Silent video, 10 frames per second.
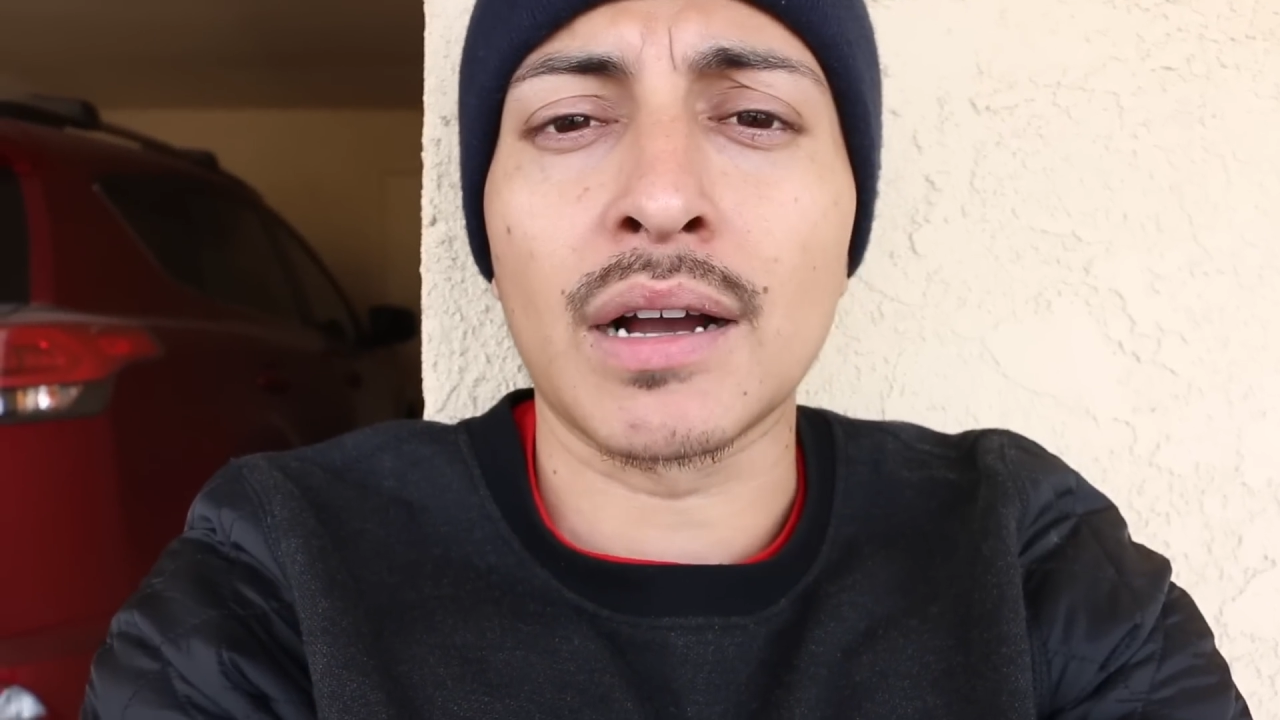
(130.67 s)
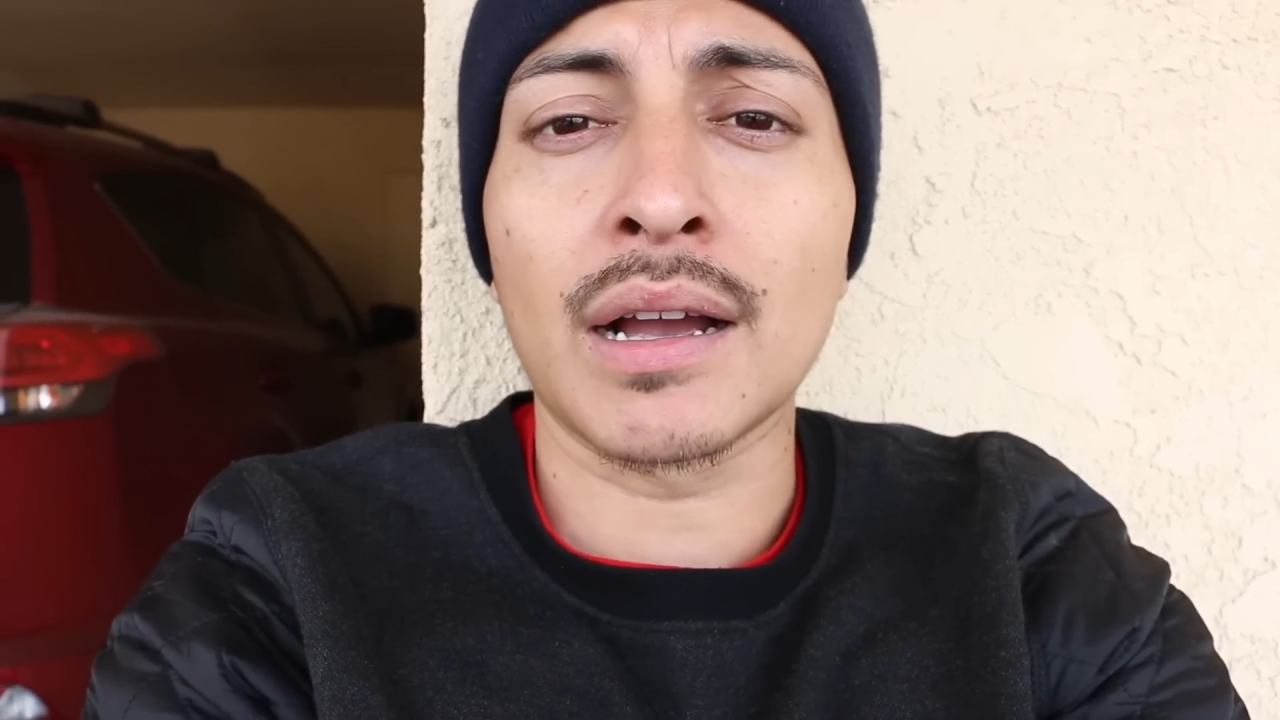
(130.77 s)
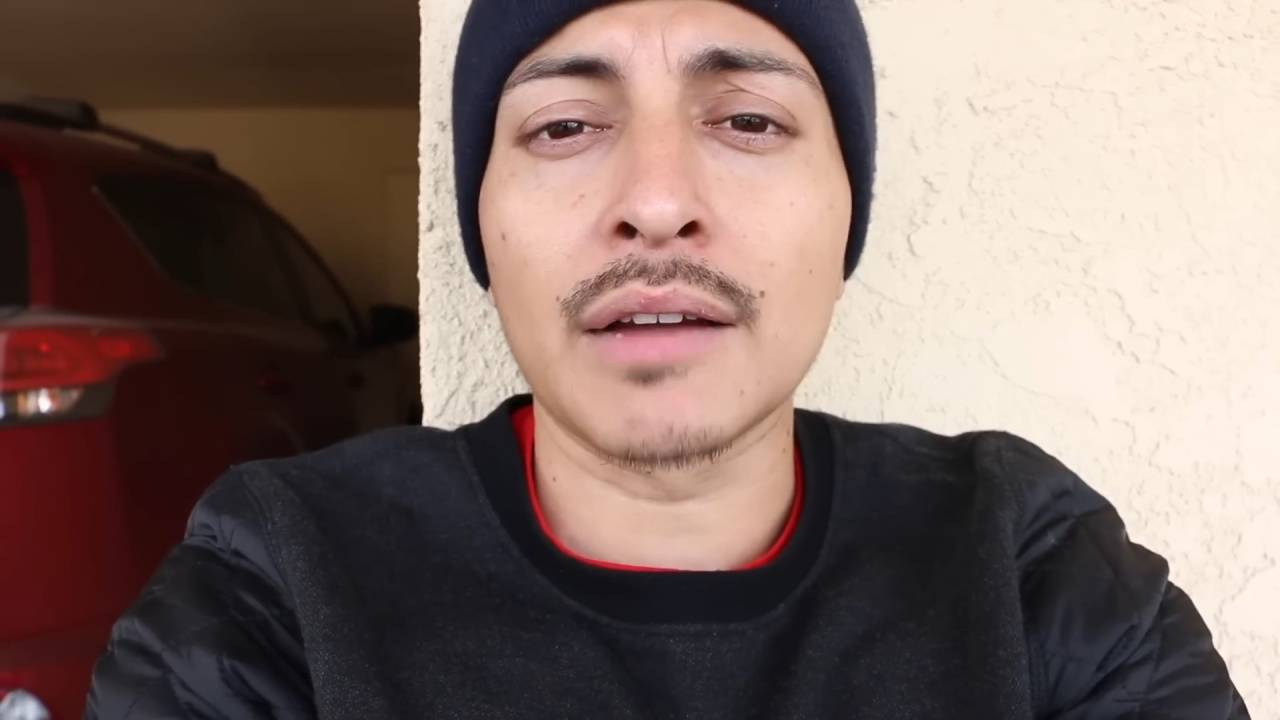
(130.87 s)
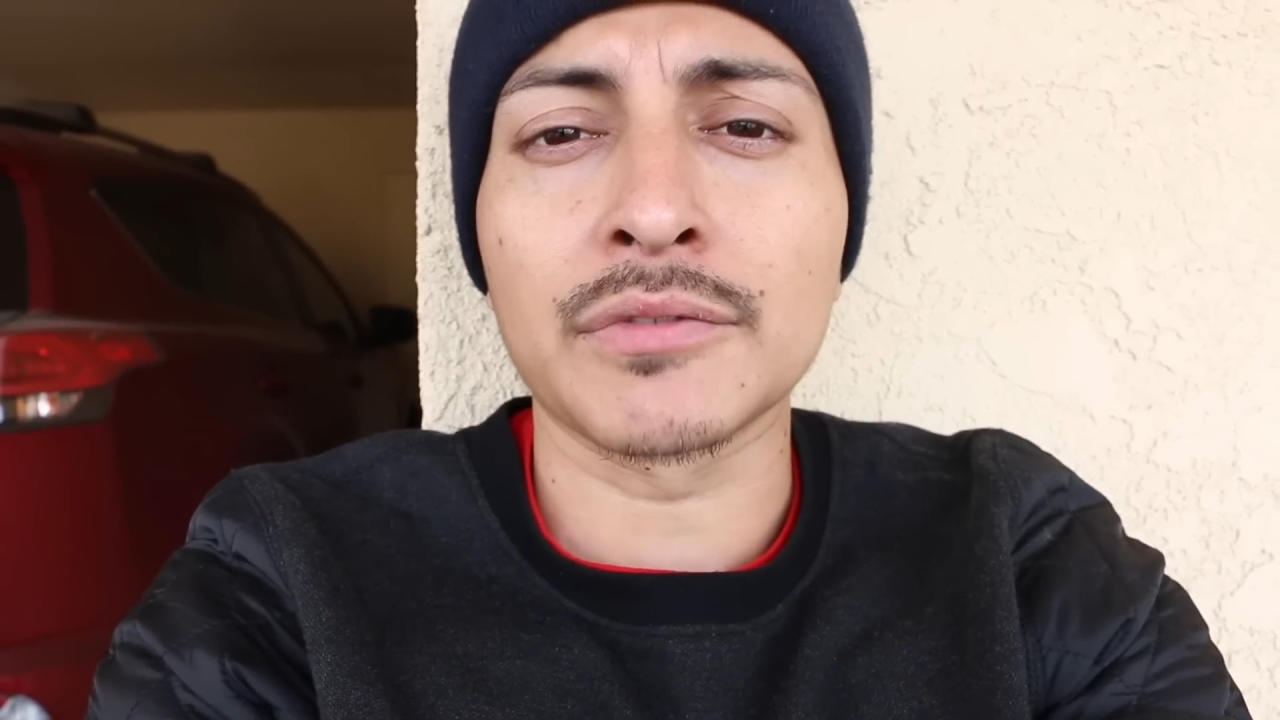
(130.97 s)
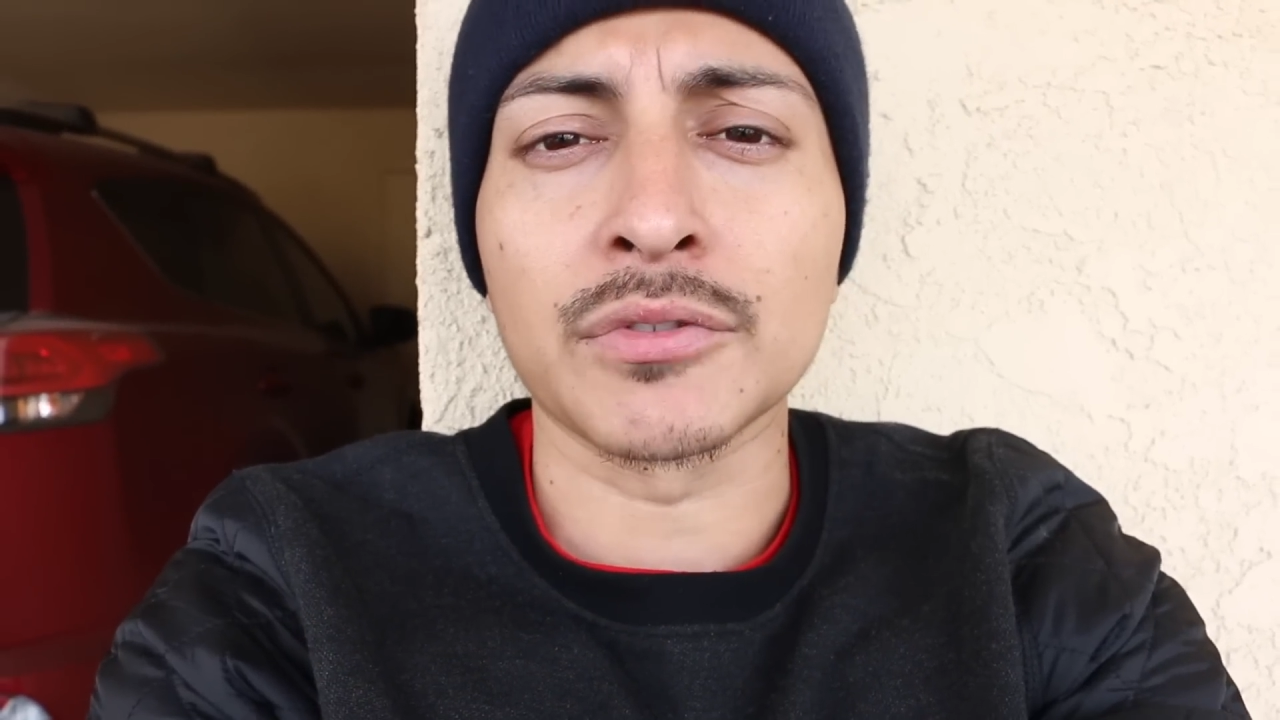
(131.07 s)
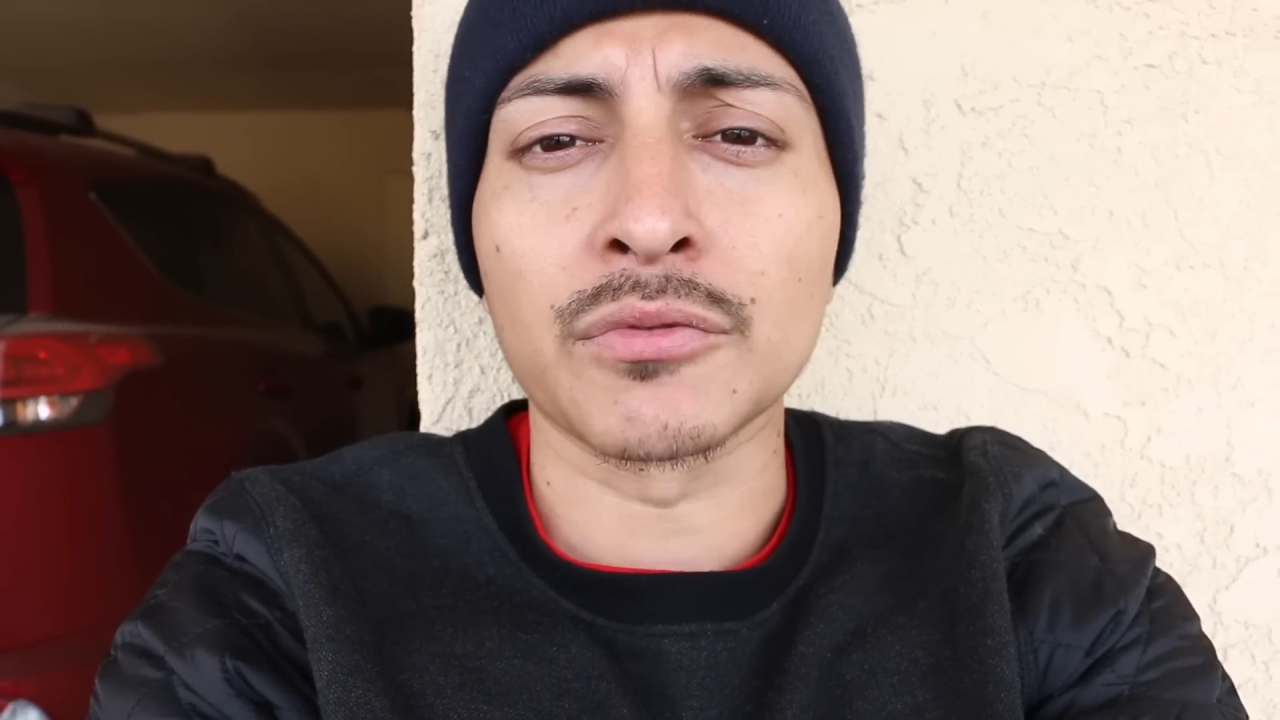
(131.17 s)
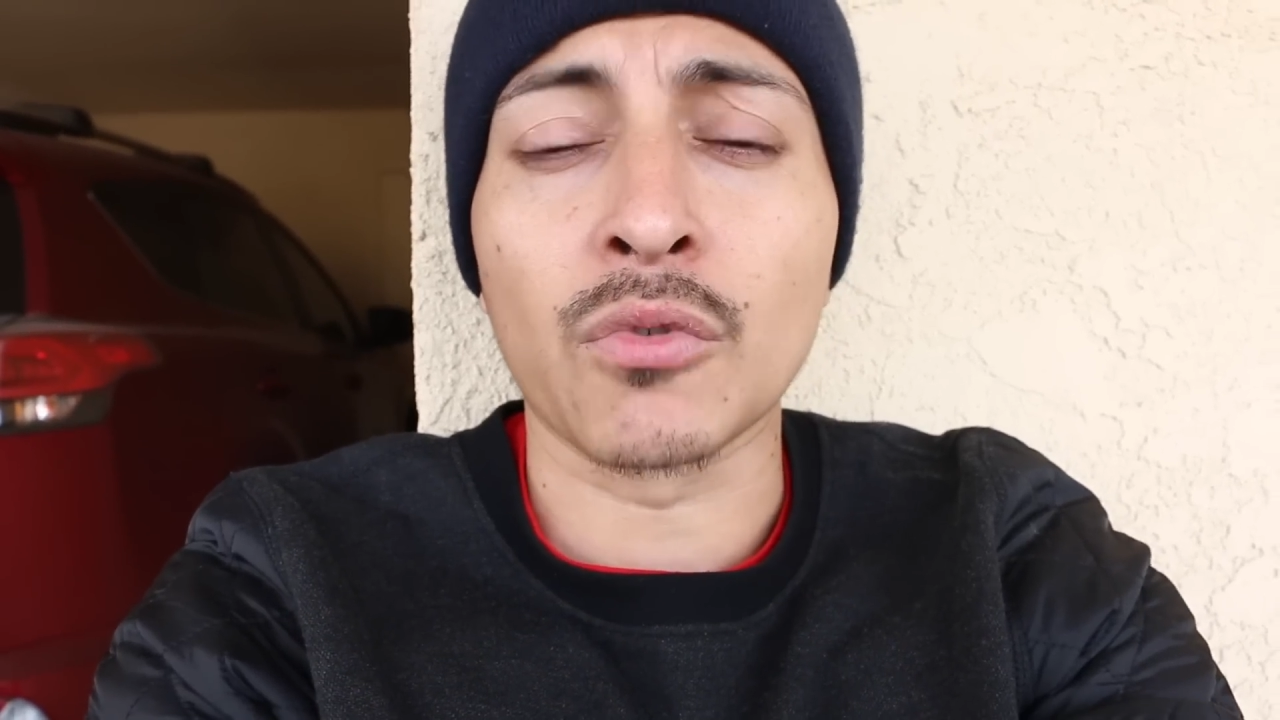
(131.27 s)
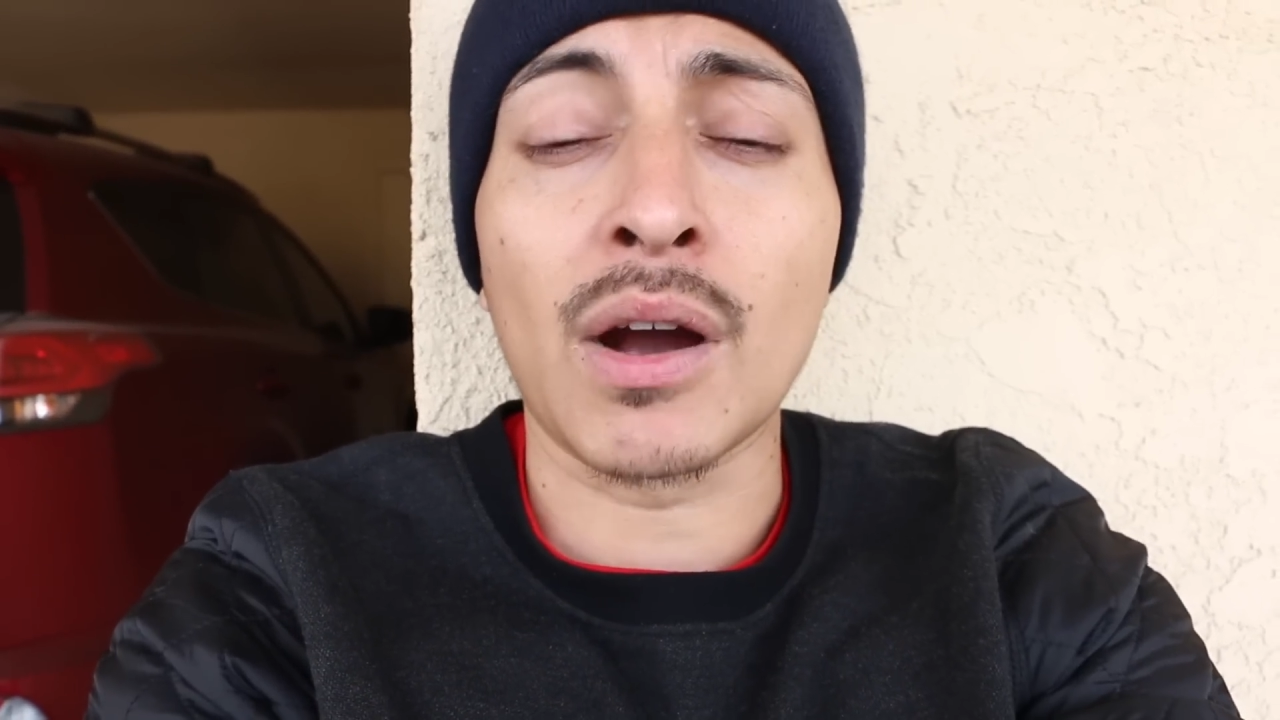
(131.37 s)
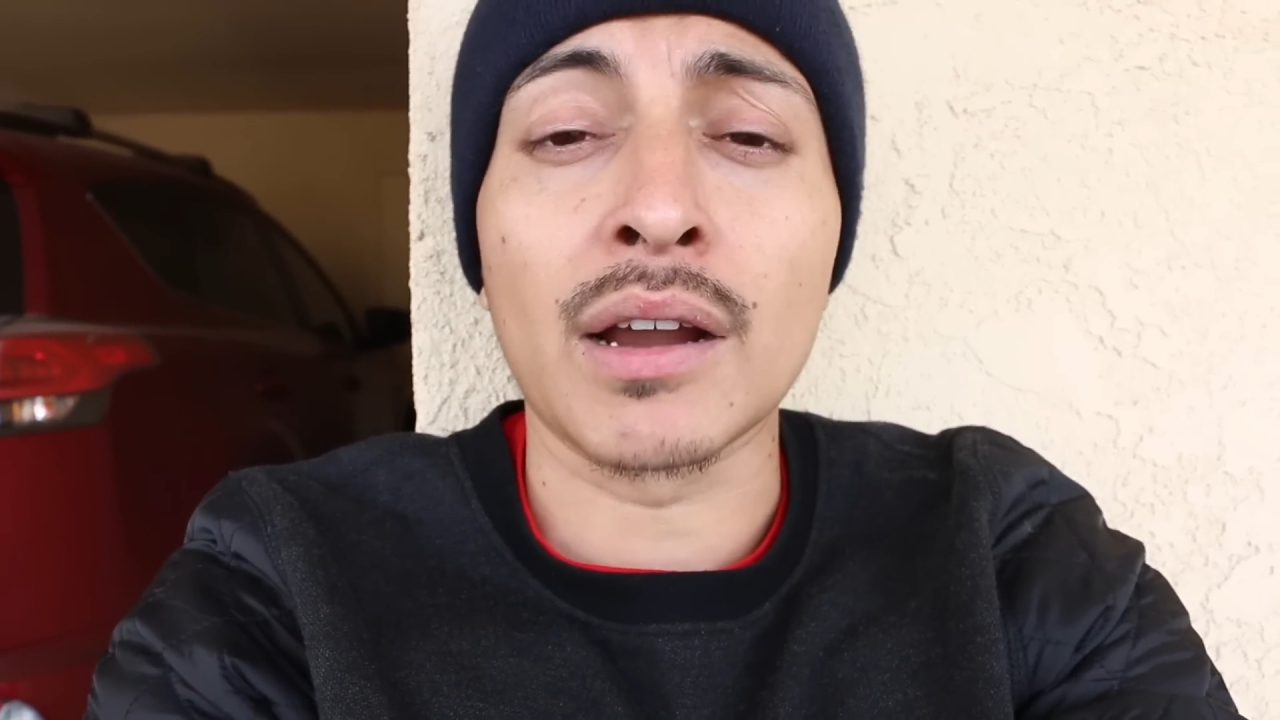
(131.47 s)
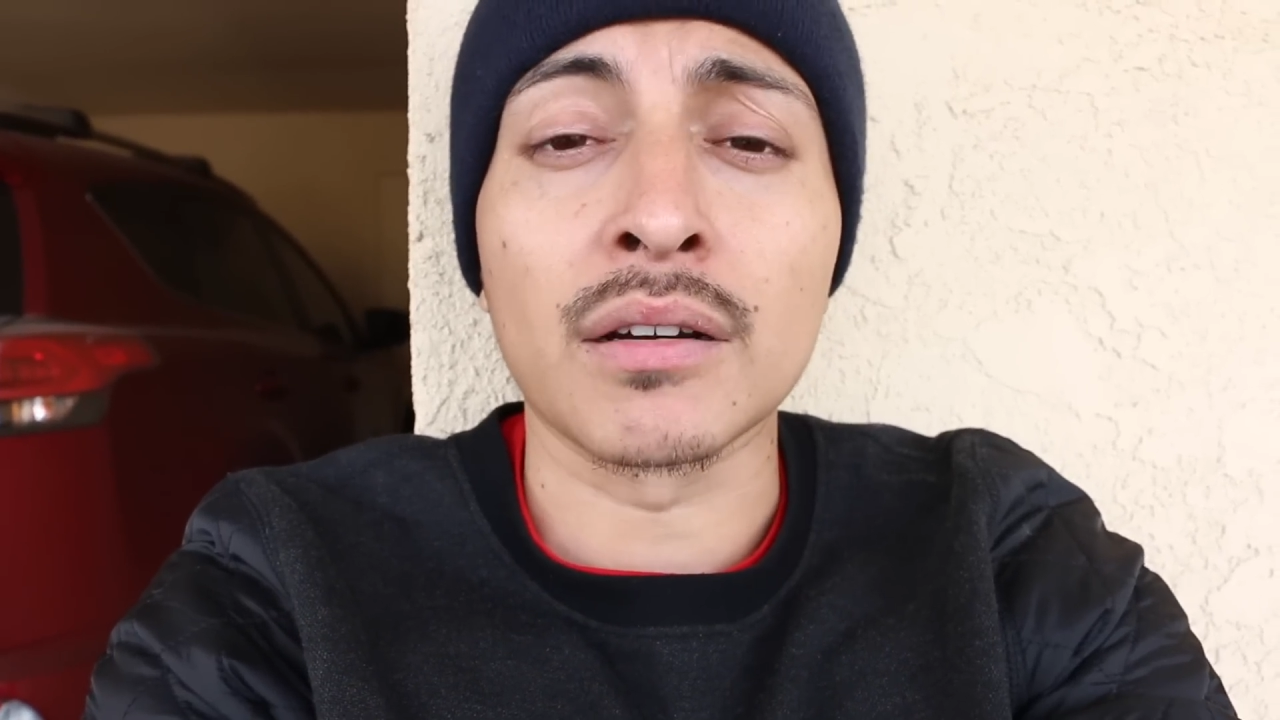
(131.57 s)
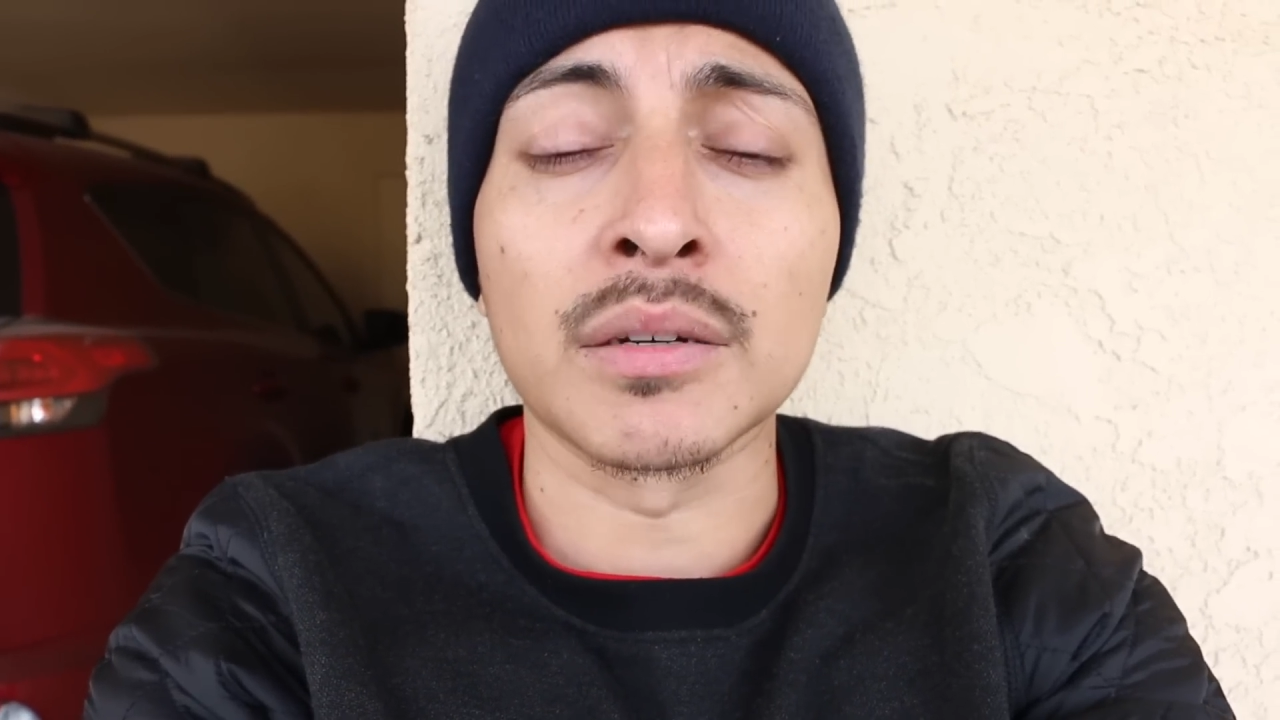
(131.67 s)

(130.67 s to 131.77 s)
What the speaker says: I have to wire